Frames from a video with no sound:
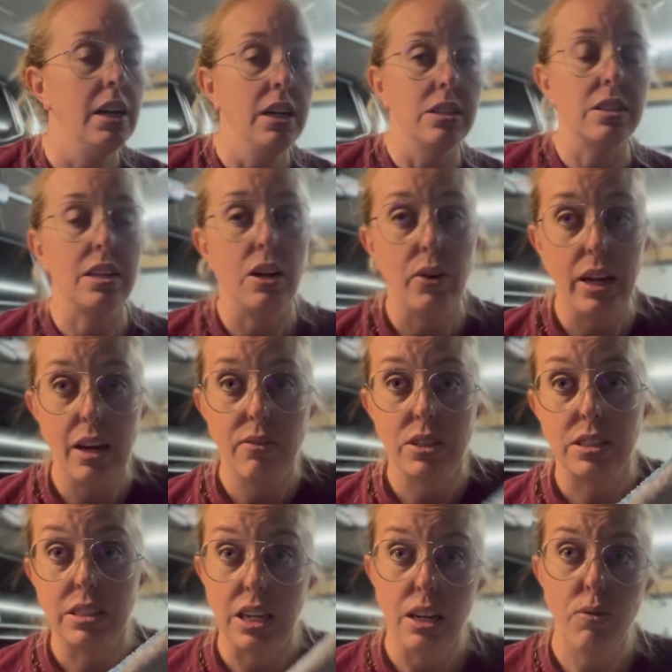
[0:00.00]
So now I have a
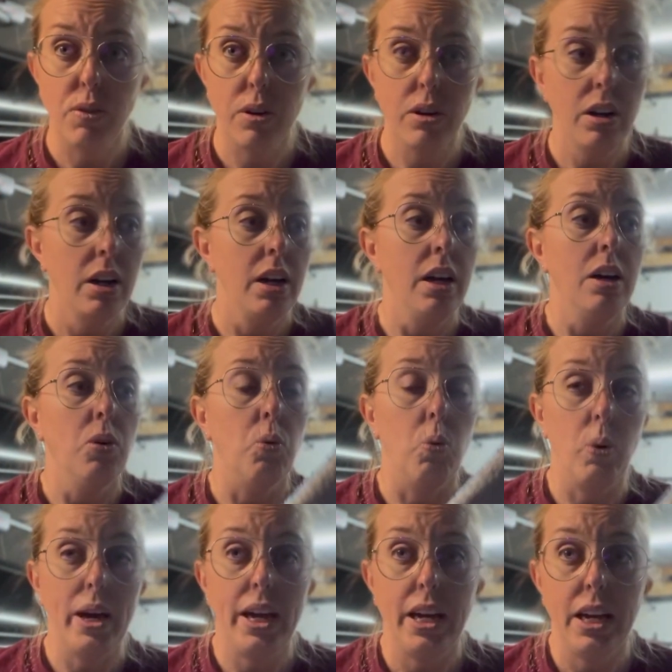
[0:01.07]
safer
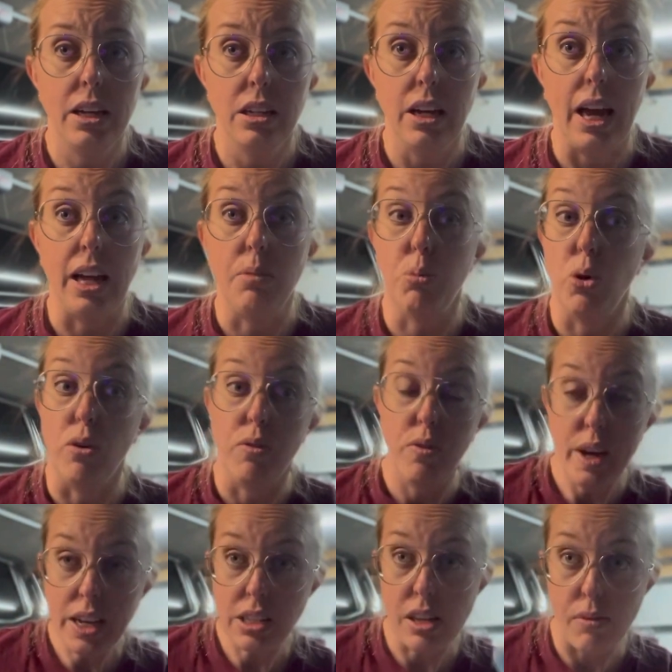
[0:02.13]
way and more
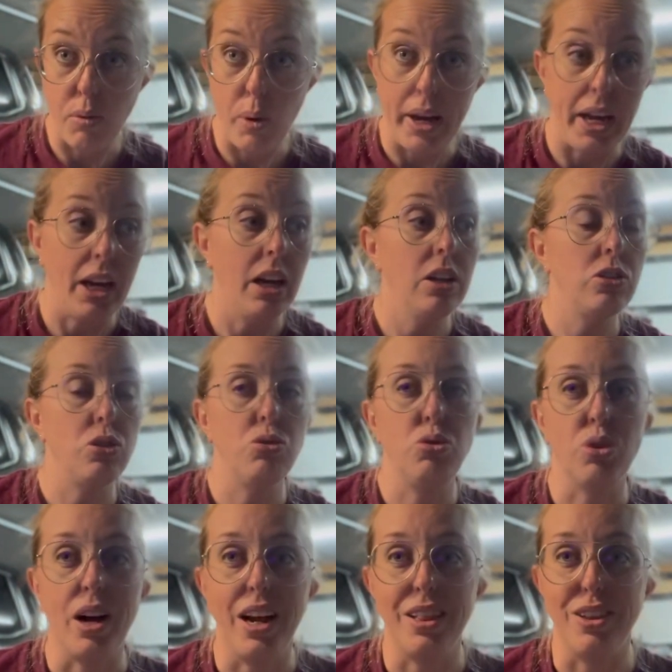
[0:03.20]
effective way to
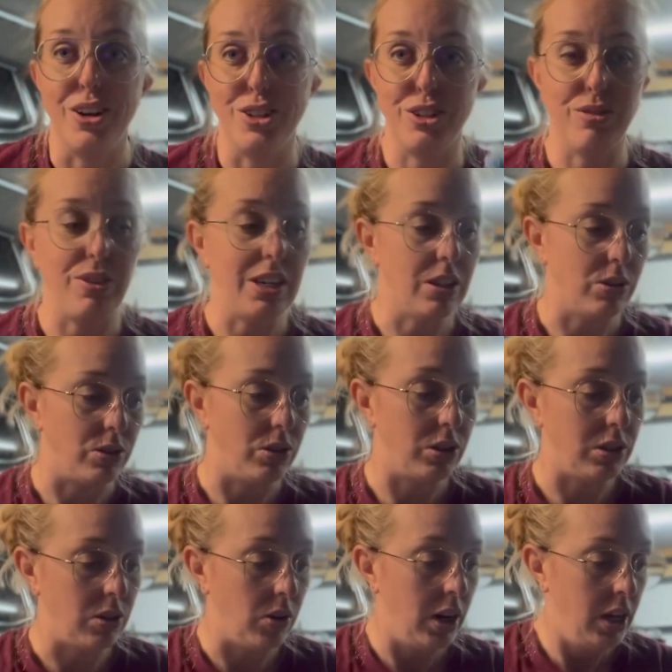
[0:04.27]
dry larger vehicles.
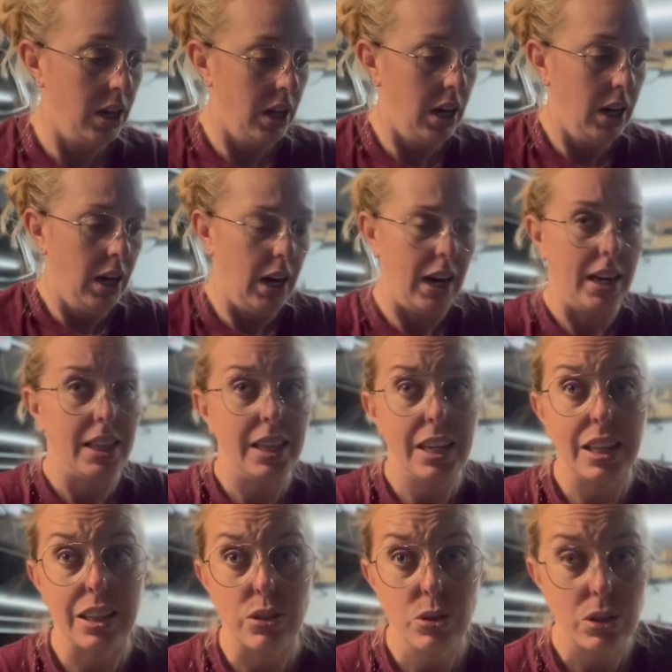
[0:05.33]
So I think
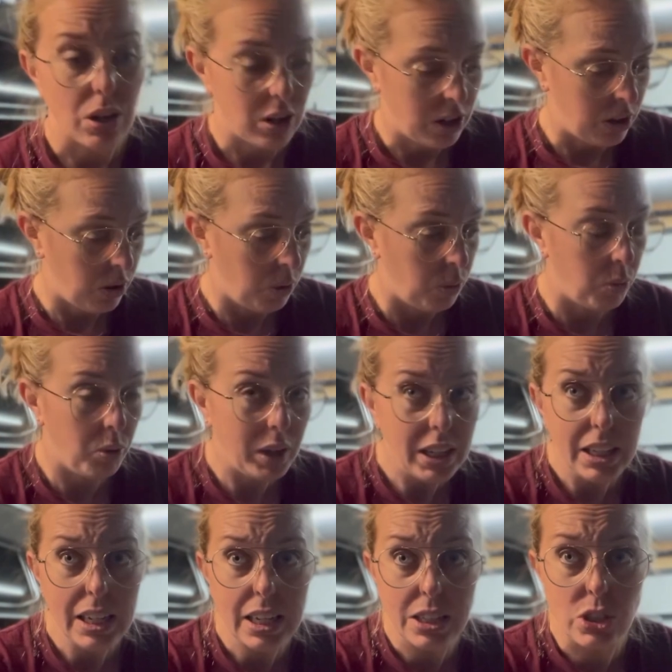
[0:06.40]
those are
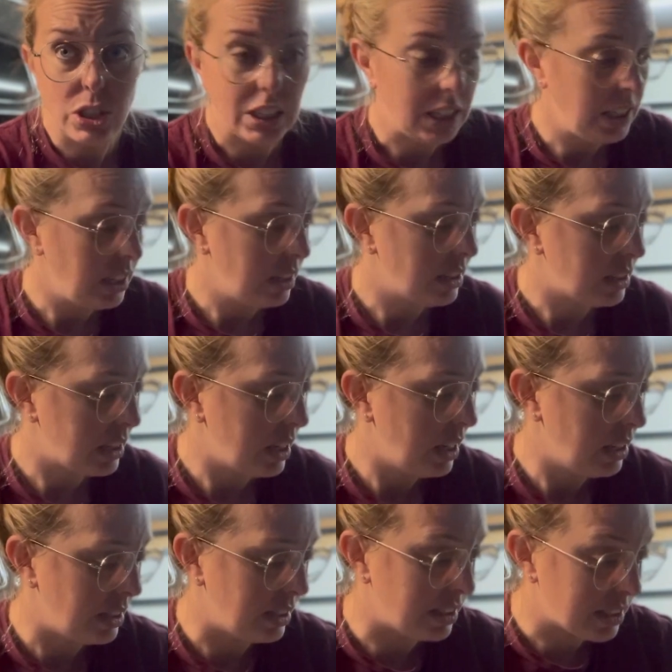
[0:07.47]
really ingenious
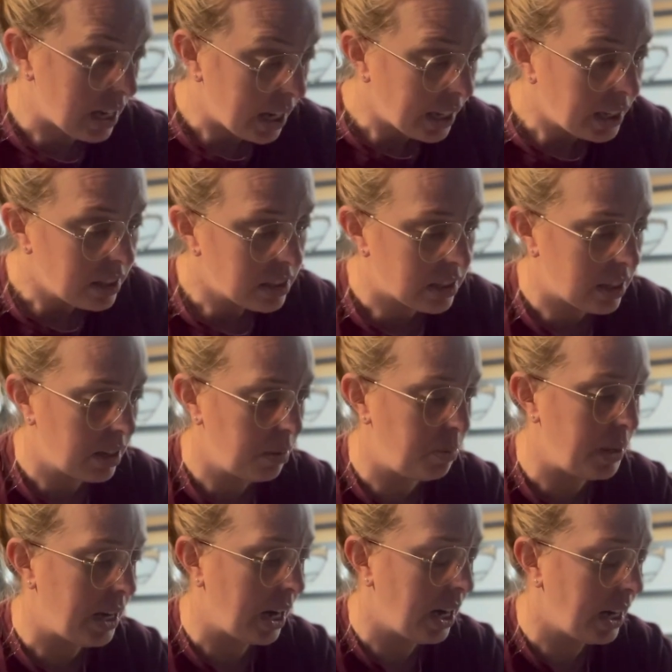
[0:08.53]
designs
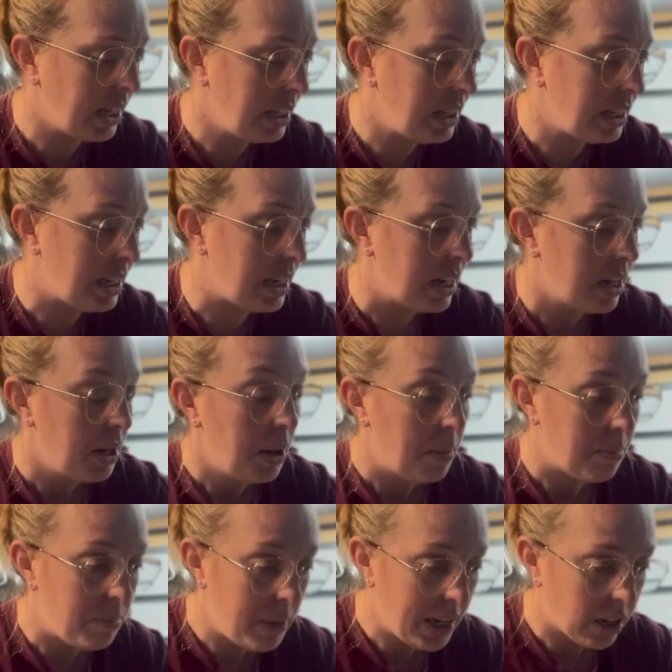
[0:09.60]
behind the
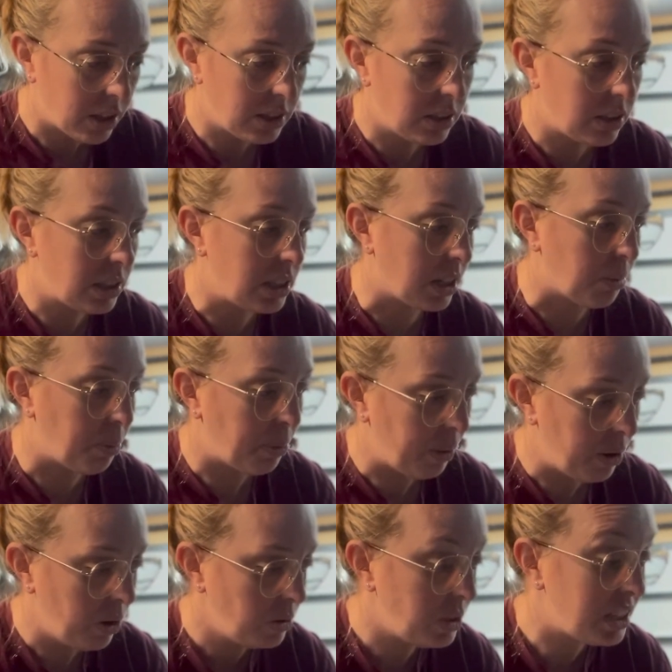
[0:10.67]
Mitt on the Stick
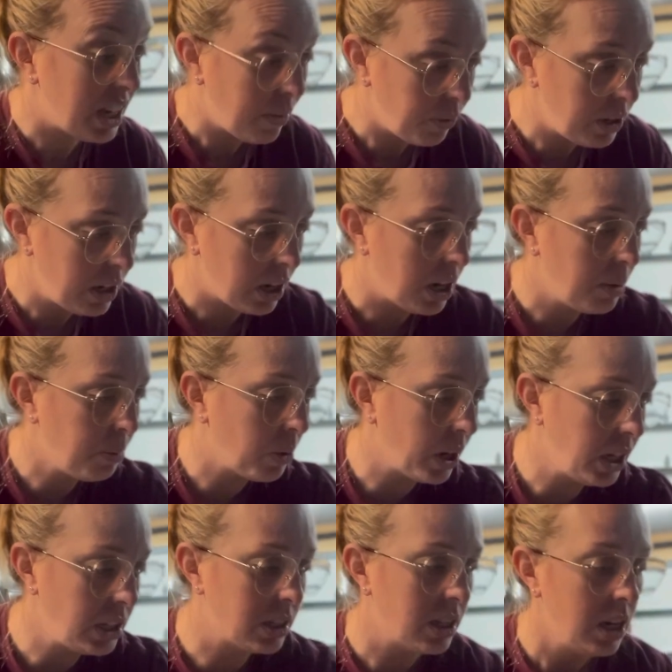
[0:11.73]
Pro. Definite
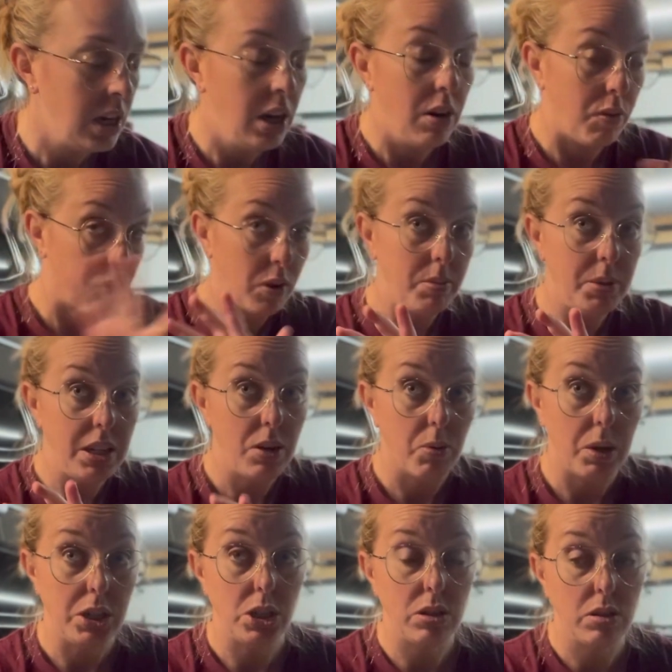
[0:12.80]
upgrades from the
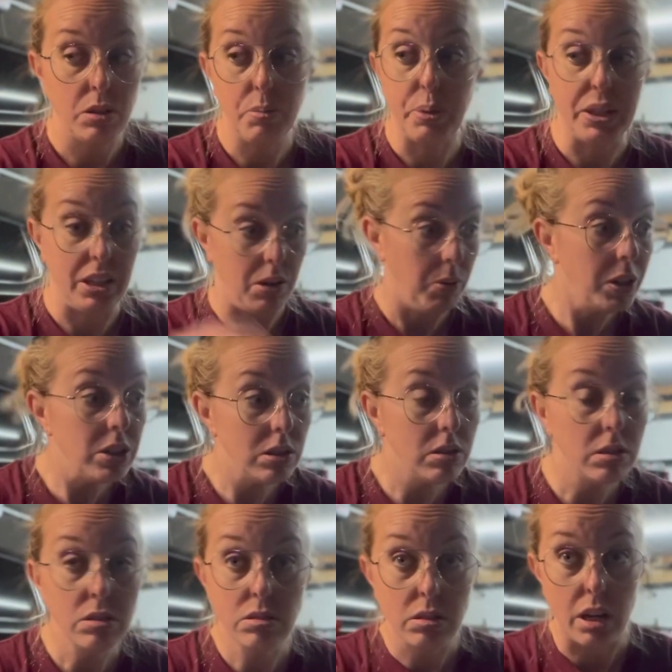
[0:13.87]
original, but the
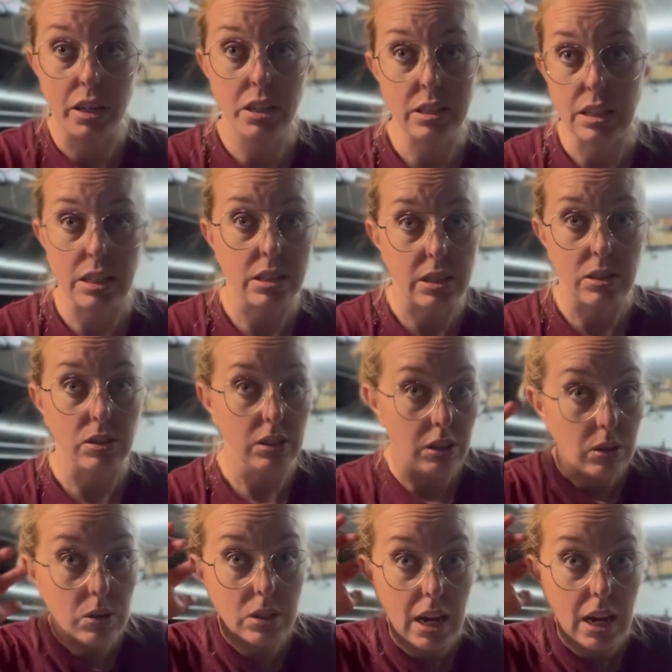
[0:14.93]
original, honestly, I still use